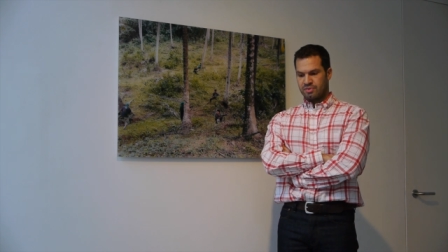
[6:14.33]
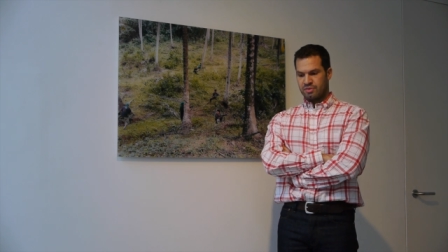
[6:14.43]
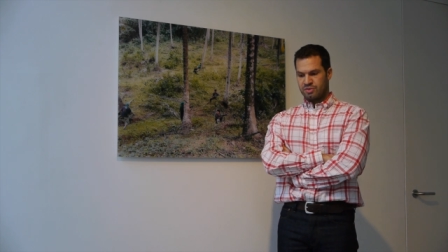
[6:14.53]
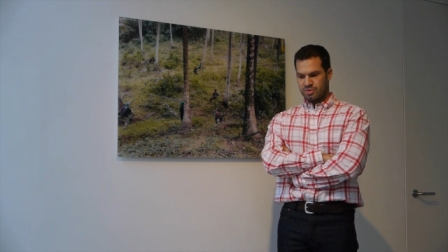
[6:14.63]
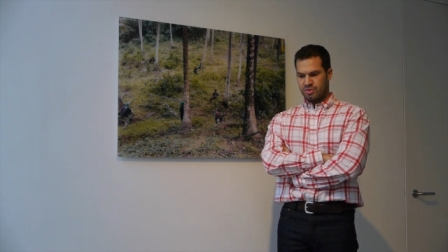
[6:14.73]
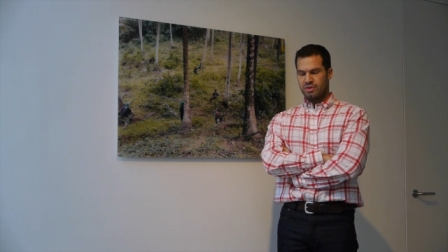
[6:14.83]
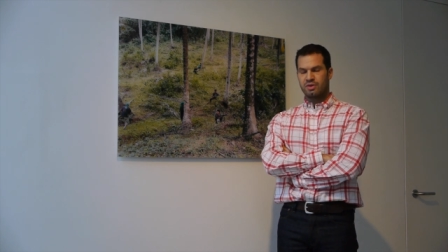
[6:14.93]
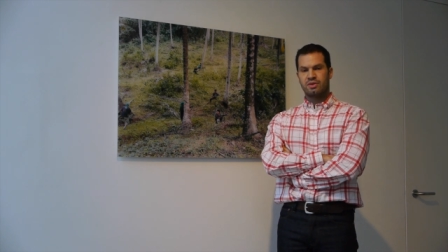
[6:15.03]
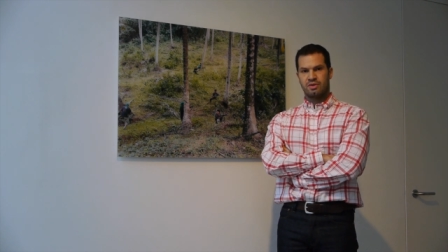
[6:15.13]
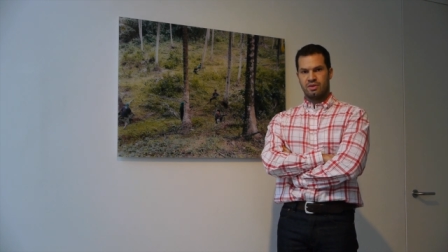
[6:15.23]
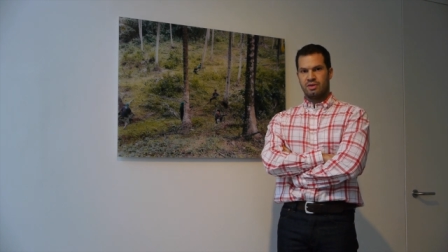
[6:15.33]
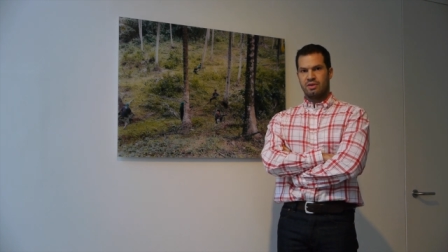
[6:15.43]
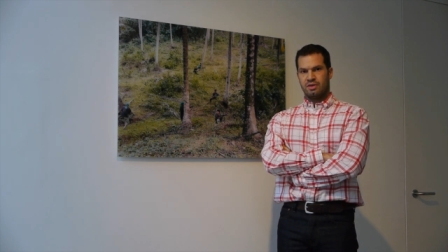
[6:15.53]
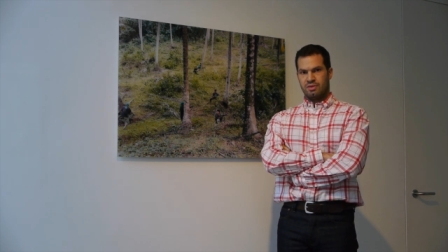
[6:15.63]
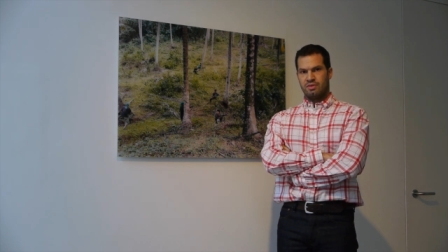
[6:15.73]
for sure
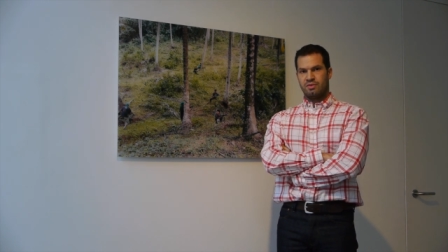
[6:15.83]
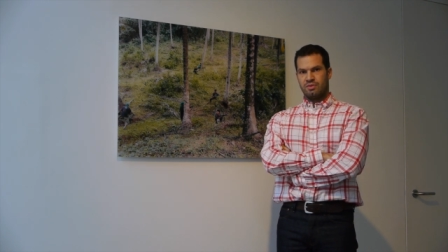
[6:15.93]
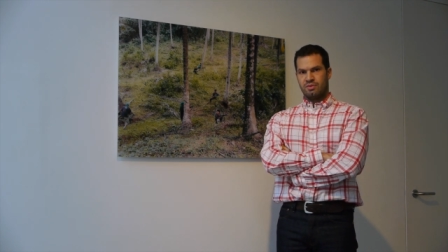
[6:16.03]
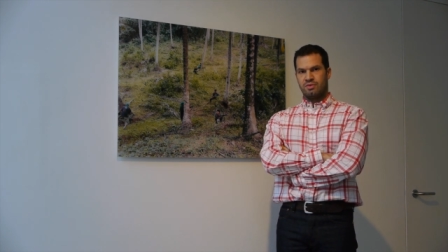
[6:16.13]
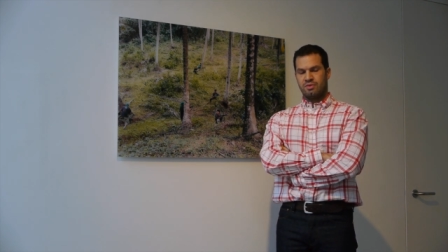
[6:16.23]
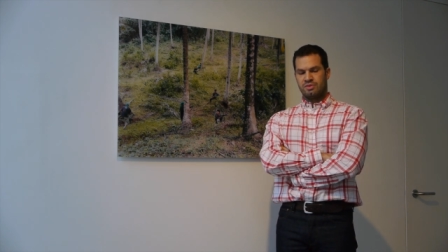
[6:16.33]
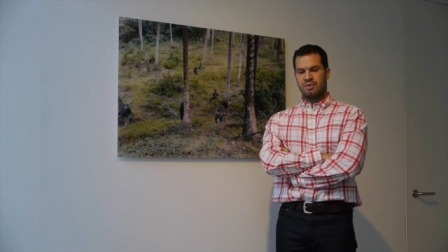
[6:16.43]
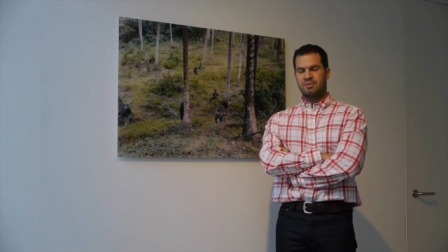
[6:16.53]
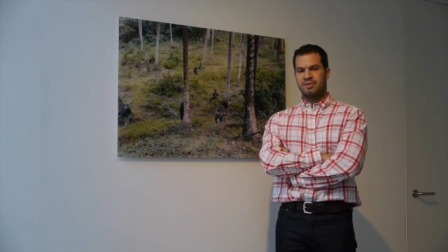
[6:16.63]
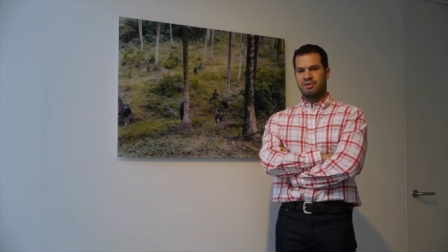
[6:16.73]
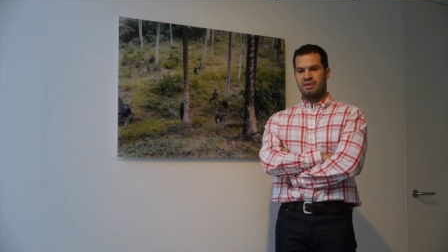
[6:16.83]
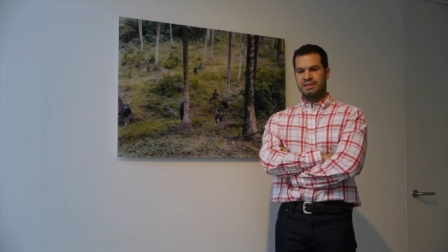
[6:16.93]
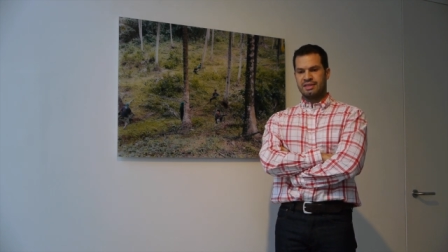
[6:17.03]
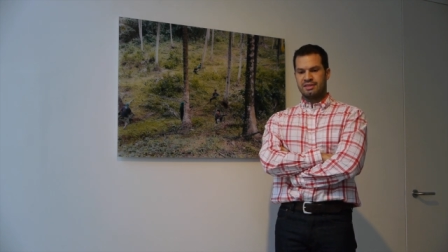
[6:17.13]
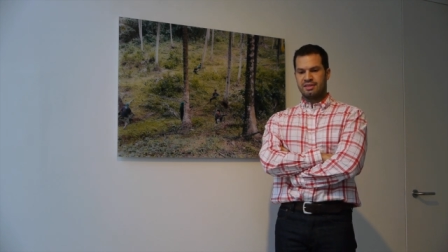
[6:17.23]
some of their
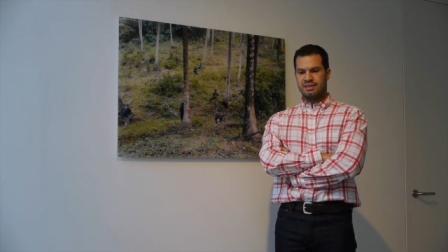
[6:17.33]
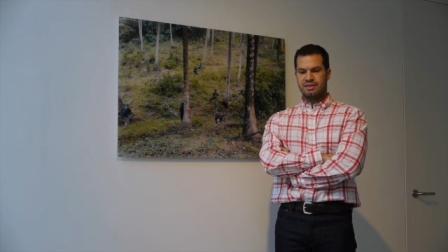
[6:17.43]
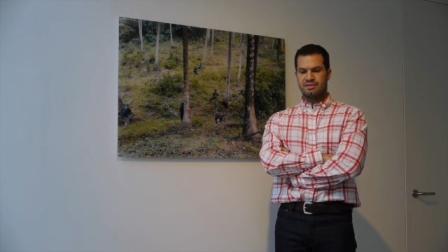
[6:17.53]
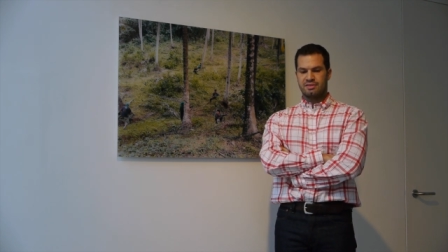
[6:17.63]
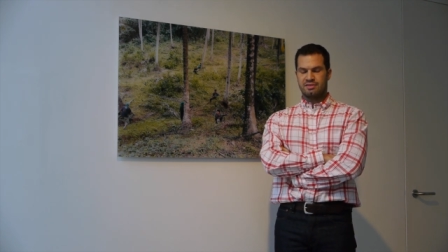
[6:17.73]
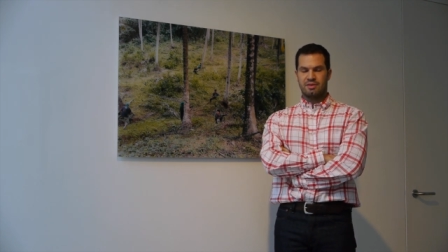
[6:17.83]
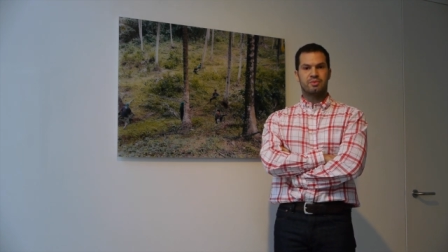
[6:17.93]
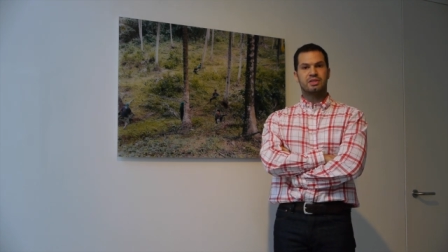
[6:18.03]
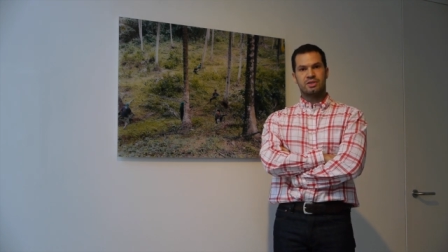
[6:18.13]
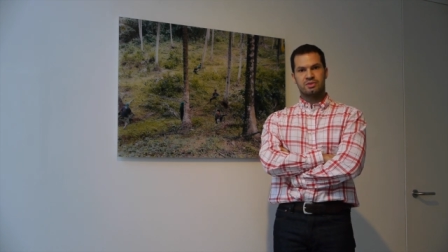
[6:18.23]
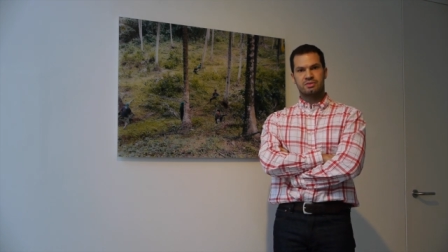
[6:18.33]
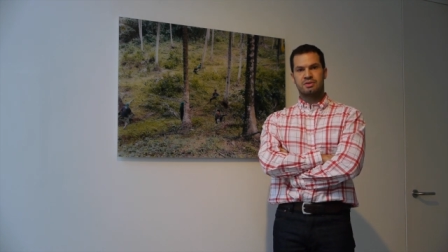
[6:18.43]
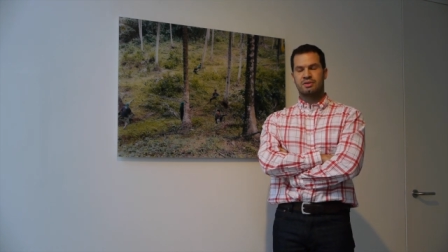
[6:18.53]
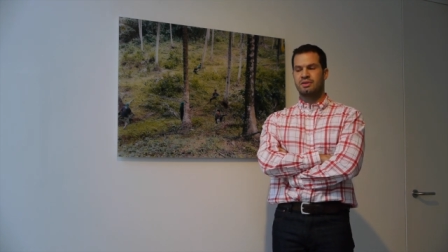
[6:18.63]
identities and some we don't.